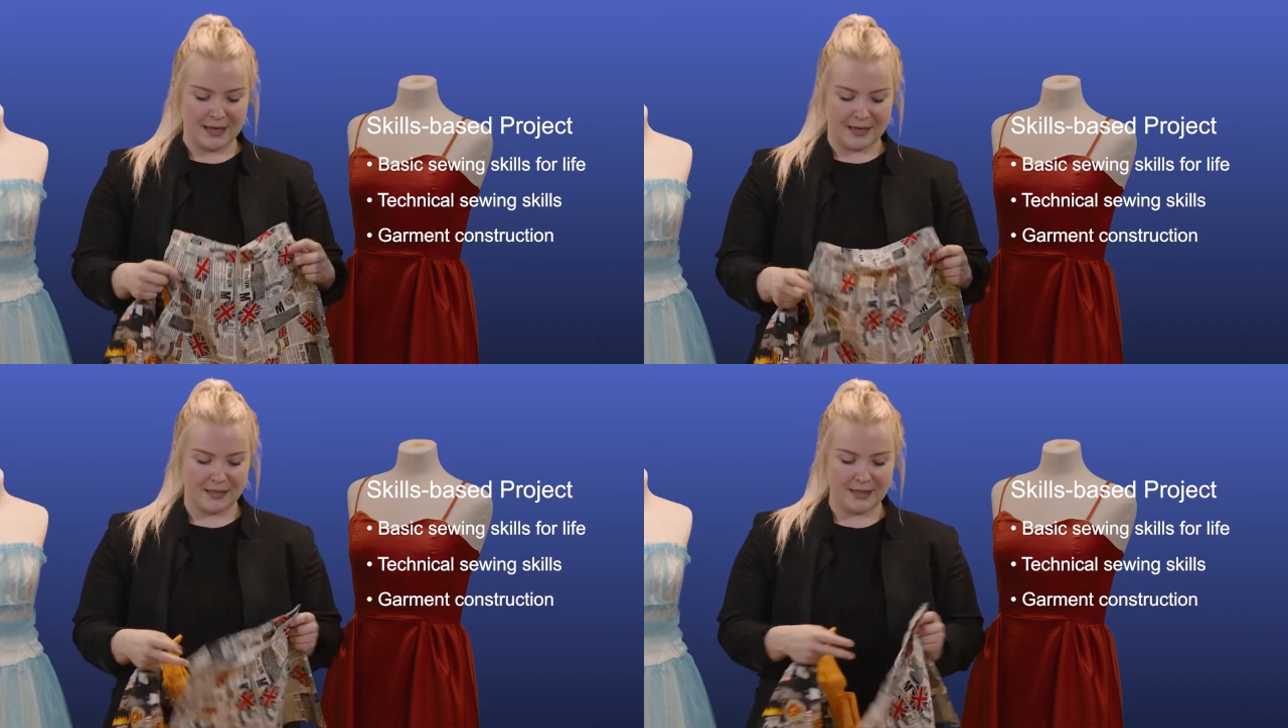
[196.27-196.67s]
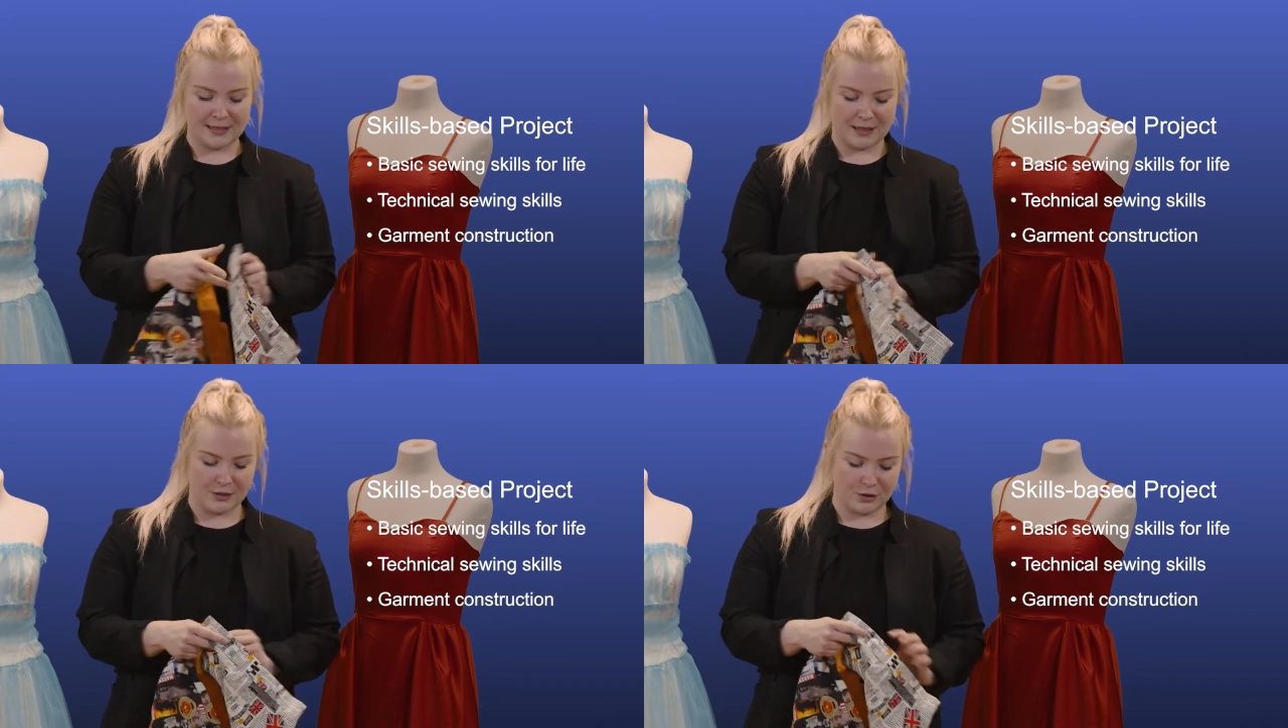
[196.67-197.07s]
Now
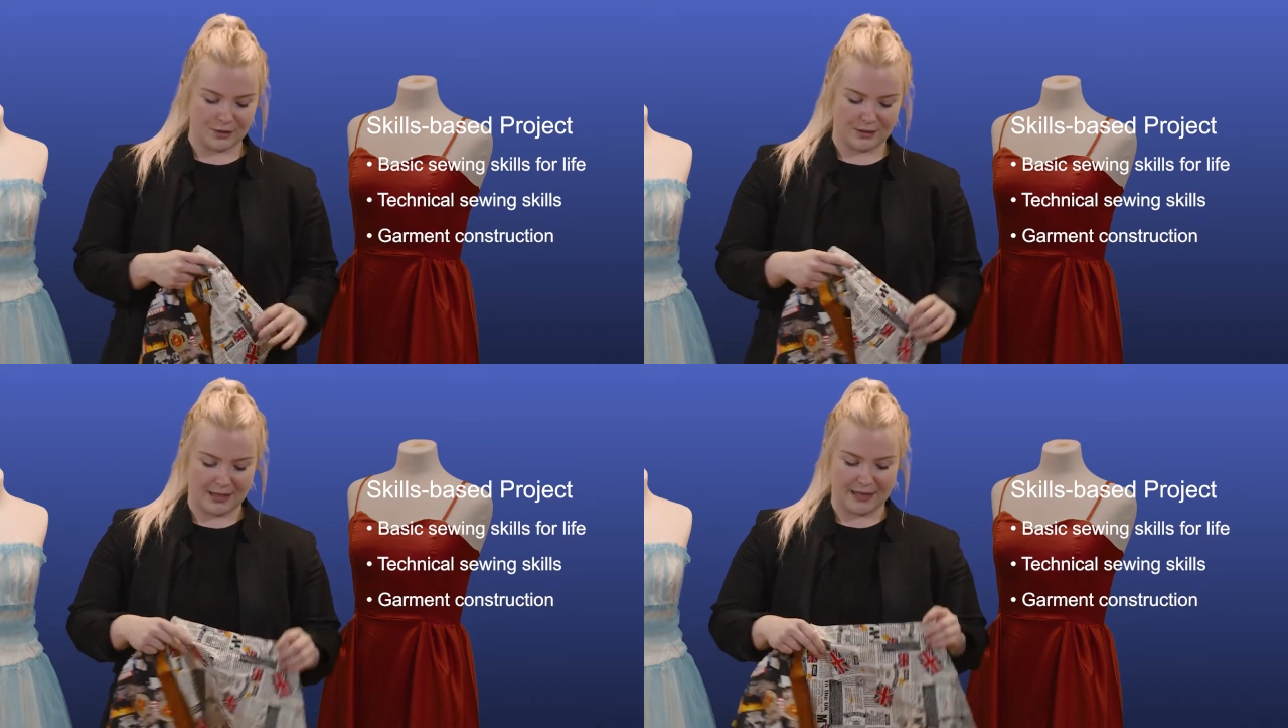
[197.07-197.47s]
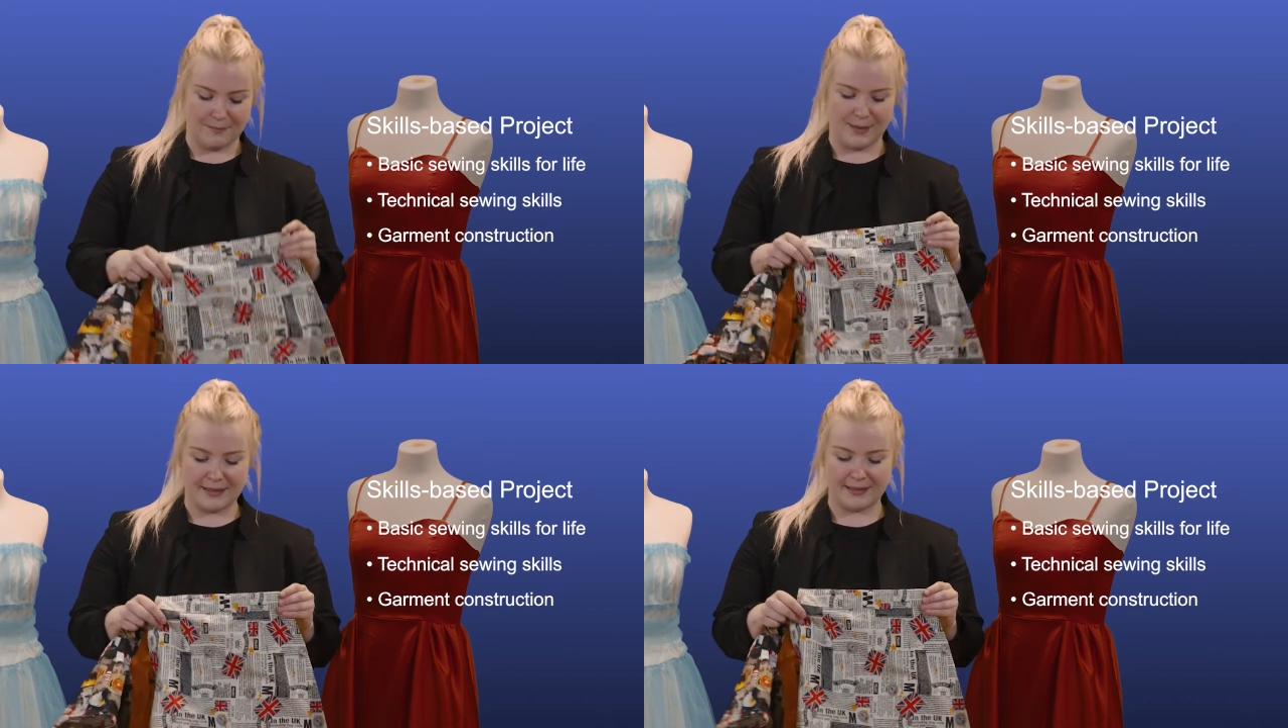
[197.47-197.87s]
these aren't just
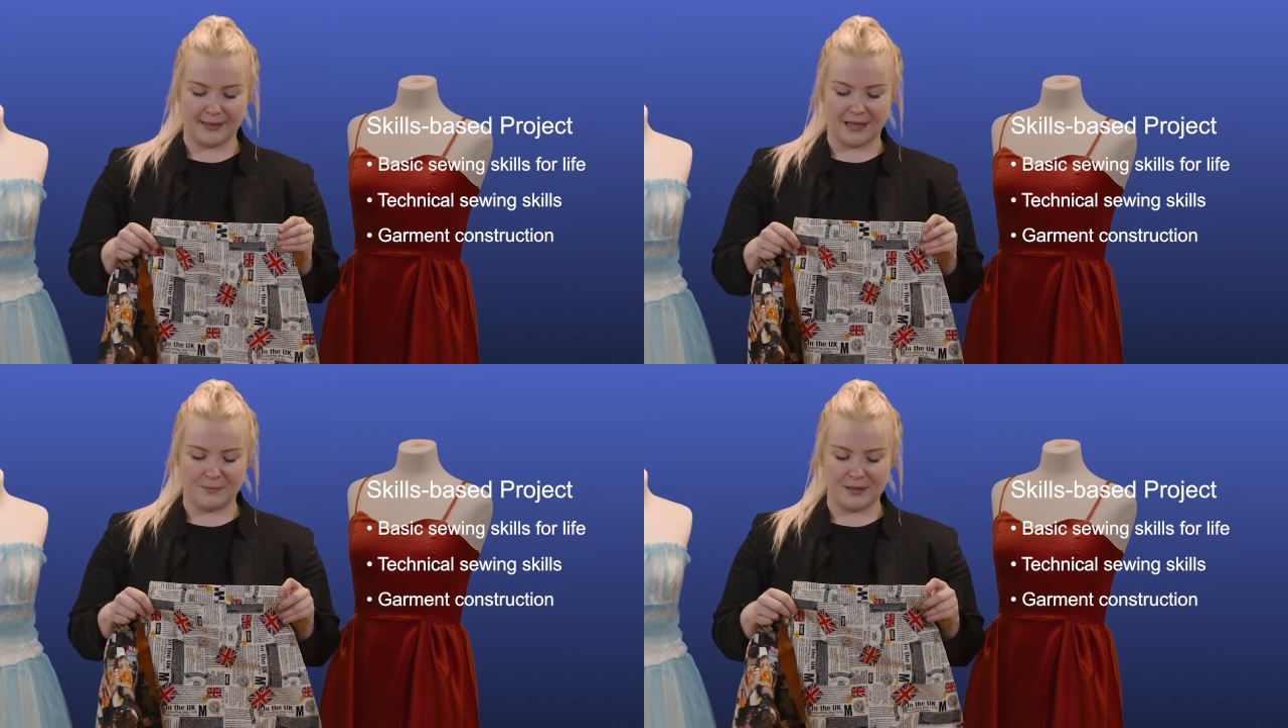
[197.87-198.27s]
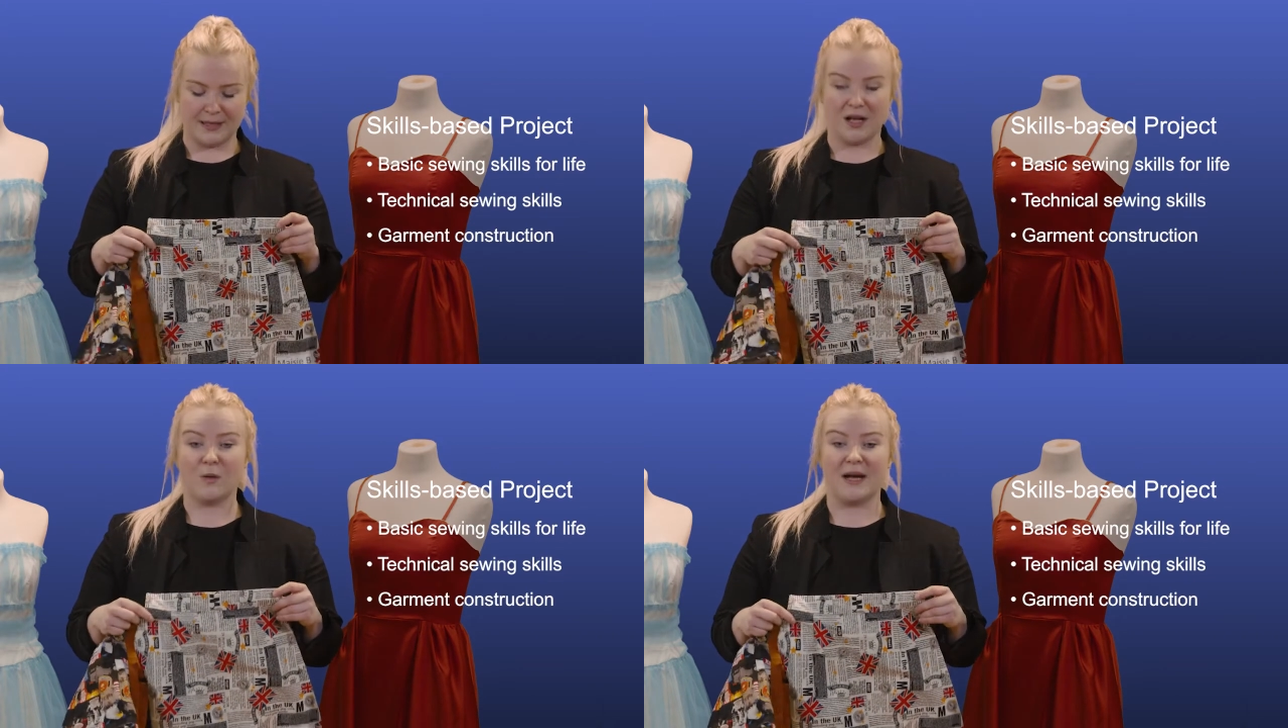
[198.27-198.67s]
basic garments,
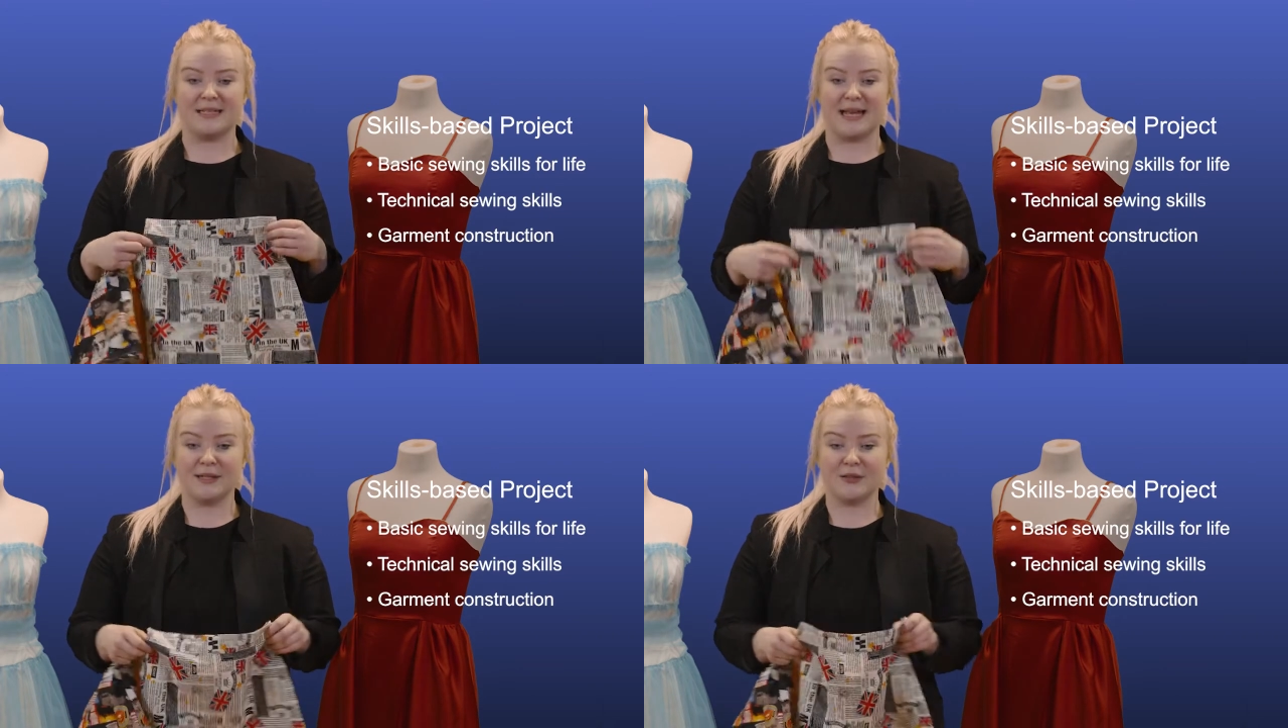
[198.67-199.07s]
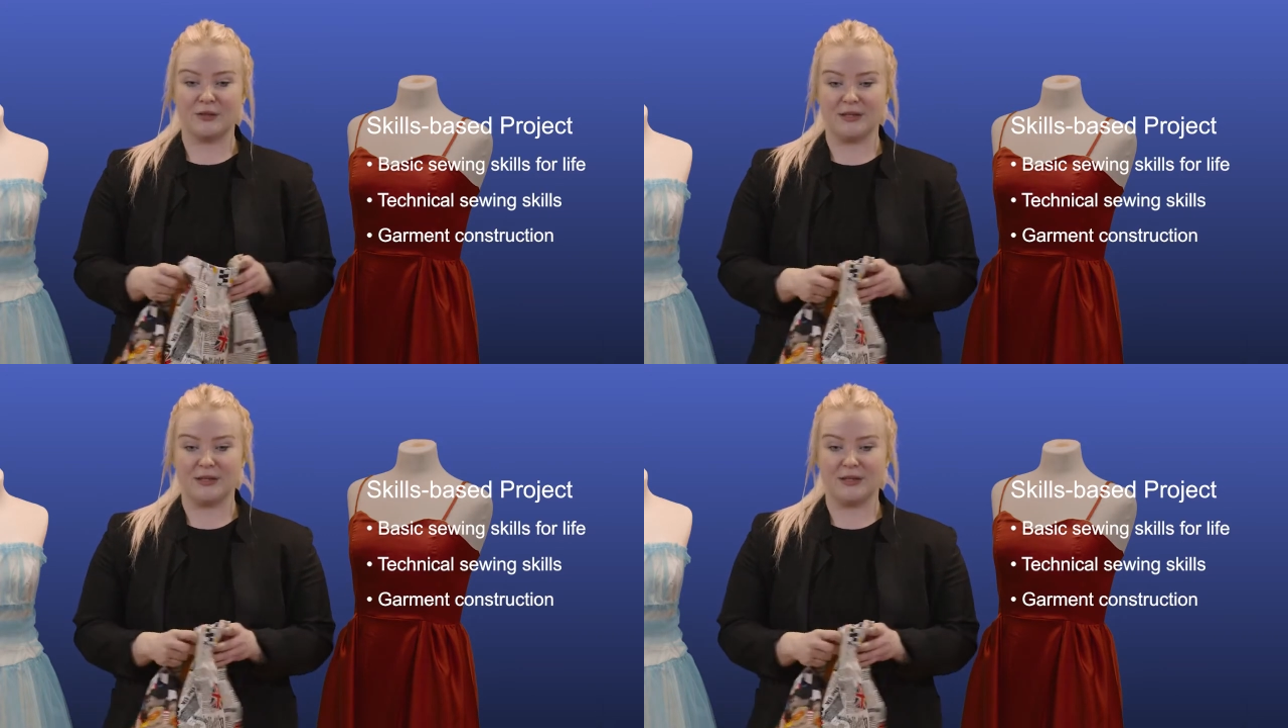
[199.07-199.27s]
they are quite technical.